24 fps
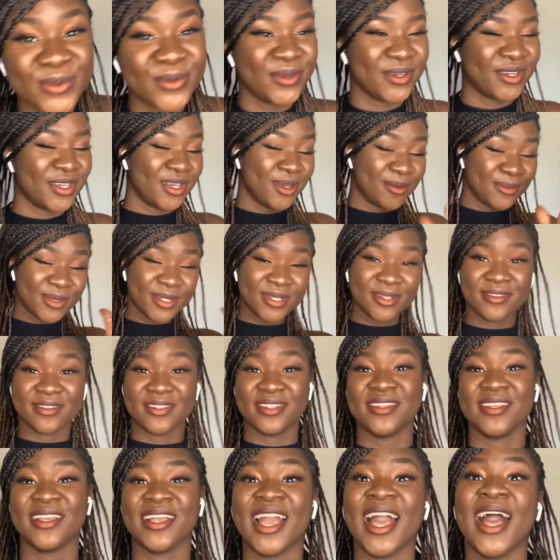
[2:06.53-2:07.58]
Come on,
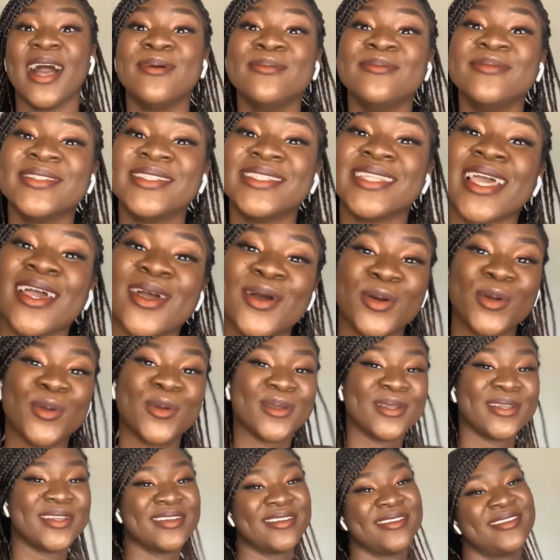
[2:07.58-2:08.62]
calm down.
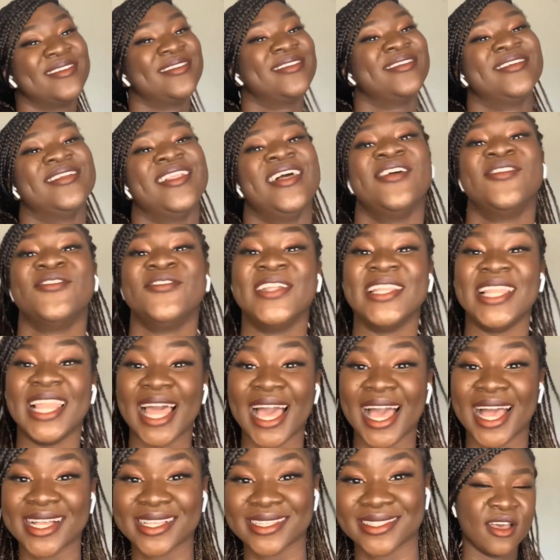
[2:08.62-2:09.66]

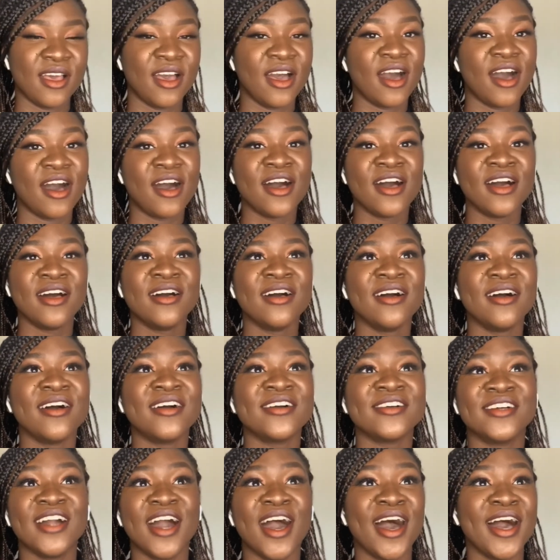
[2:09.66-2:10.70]
Relax. A
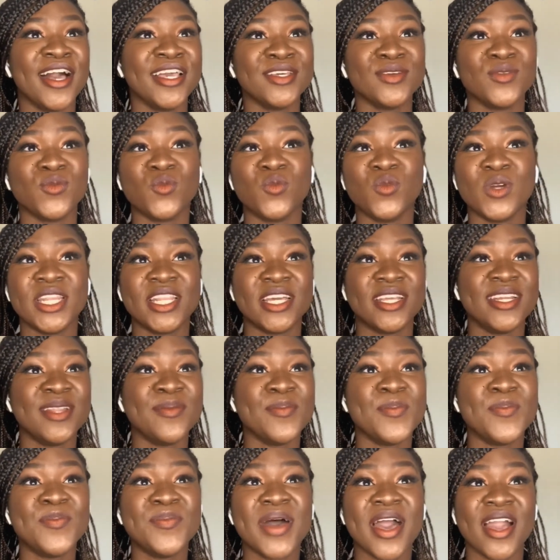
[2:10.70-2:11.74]
guy with an
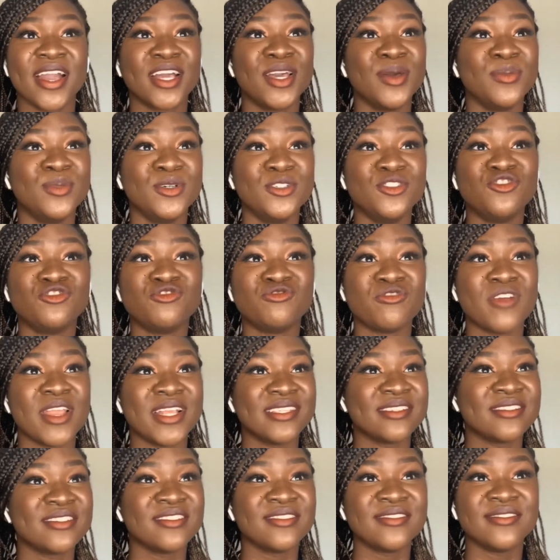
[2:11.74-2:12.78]
impeccable dress
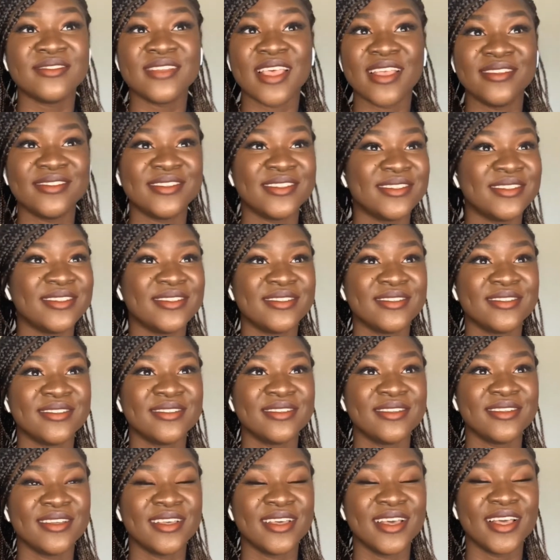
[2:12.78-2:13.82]
sense.
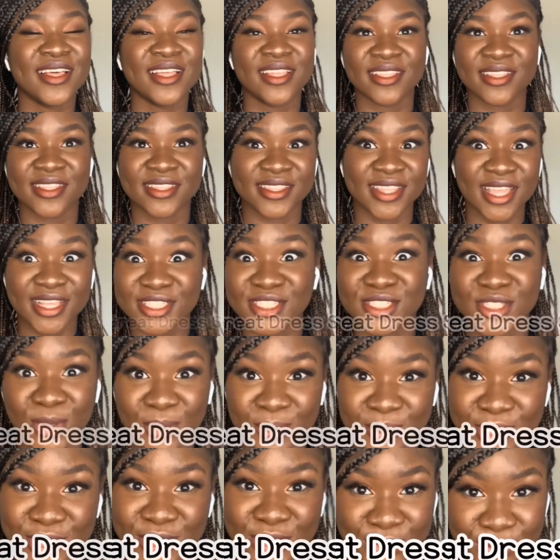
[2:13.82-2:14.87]
That's number
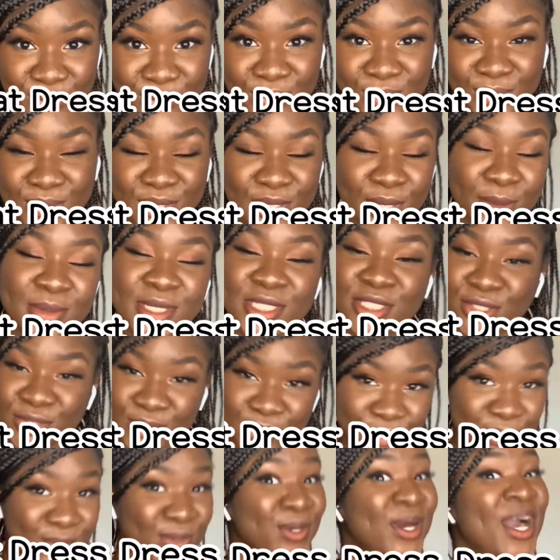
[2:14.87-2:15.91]
two. Number
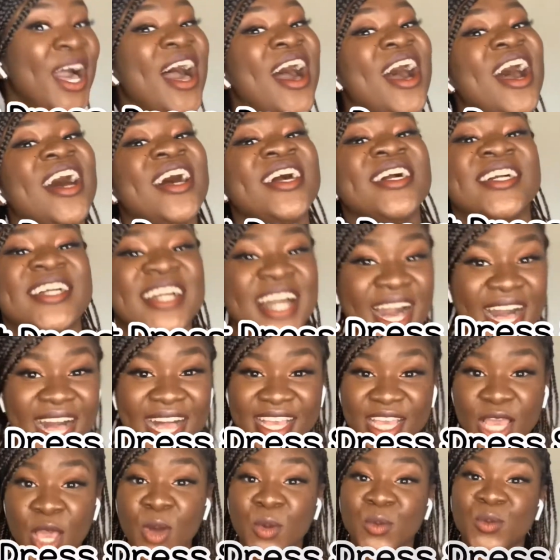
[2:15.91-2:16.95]
two, a guy
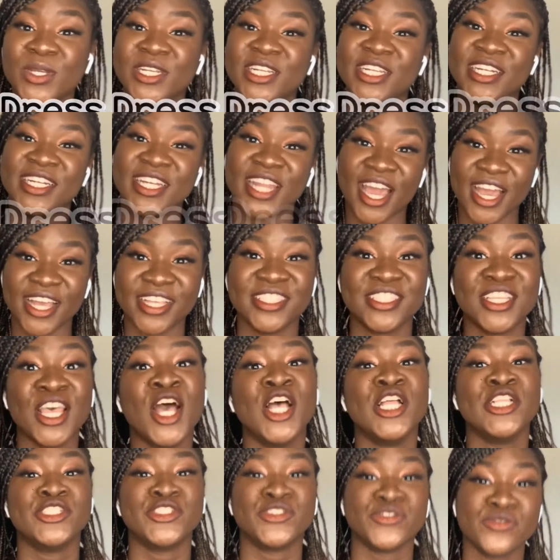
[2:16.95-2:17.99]
with a nice
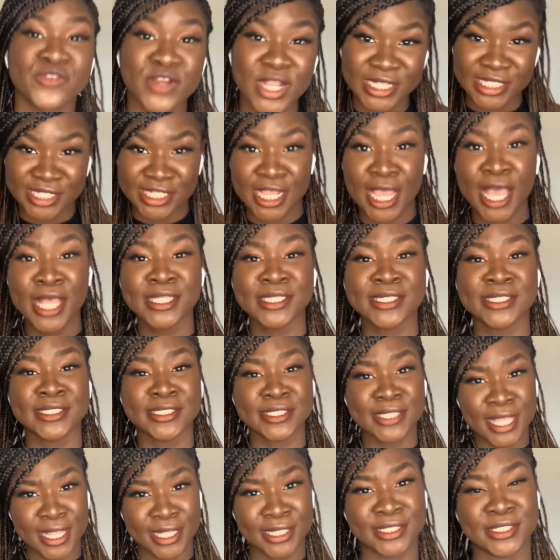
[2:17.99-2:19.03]
dress
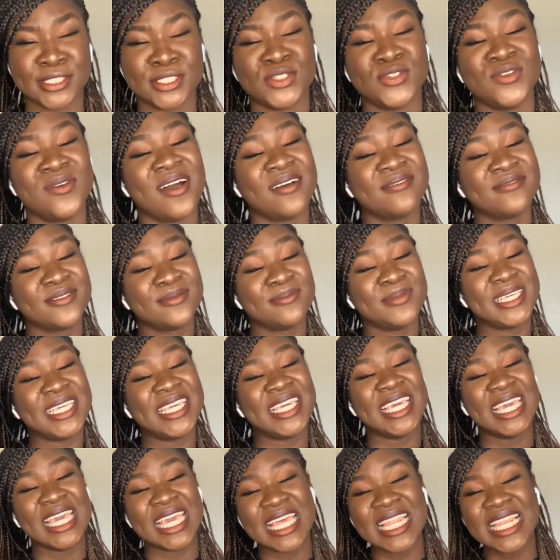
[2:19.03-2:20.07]
sense. You have to be
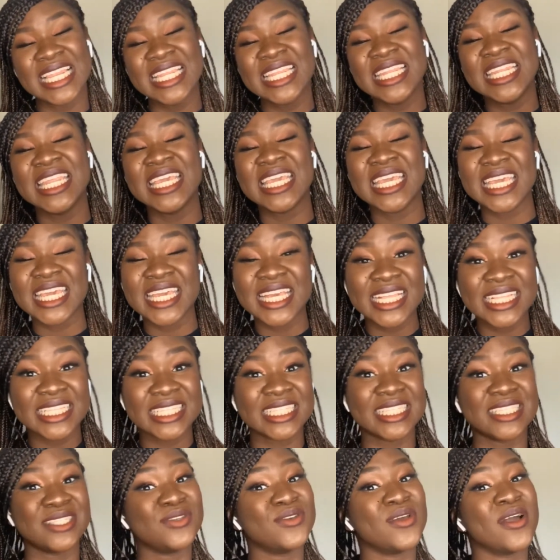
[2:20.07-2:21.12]
killing it.
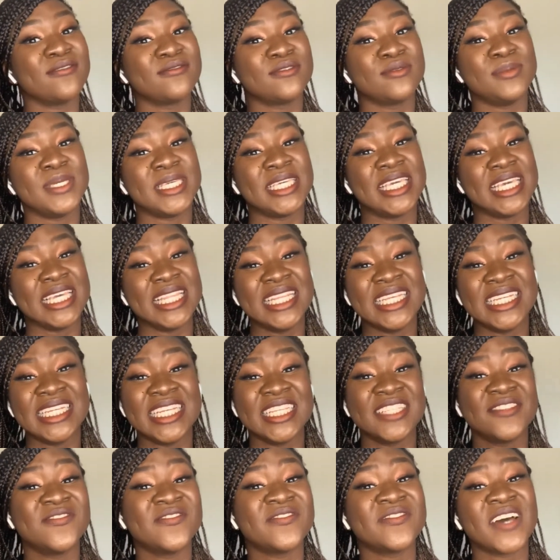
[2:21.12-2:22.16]
You have to be killing it
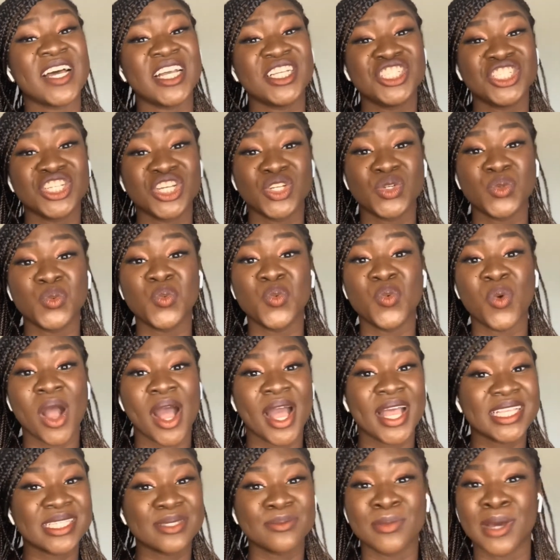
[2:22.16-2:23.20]
fashion
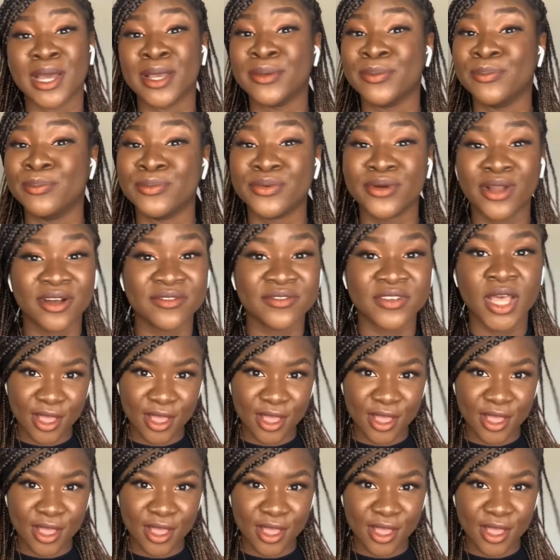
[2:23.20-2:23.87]
wise, my bruv.